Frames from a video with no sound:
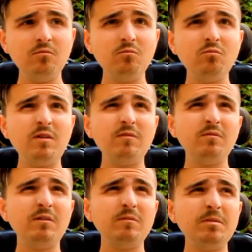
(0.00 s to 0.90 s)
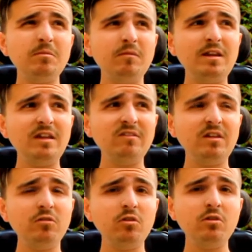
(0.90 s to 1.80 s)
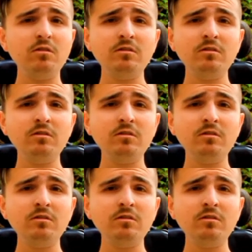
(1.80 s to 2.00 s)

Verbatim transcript: whether, whether people realise it or not.